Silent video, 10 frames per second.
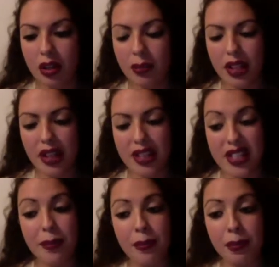because
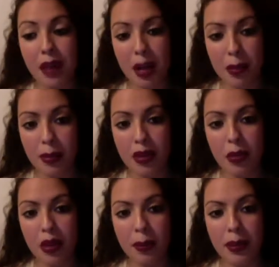it probably
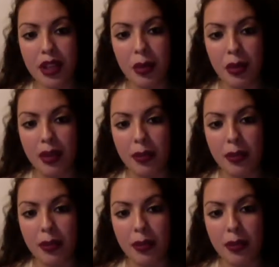will be a week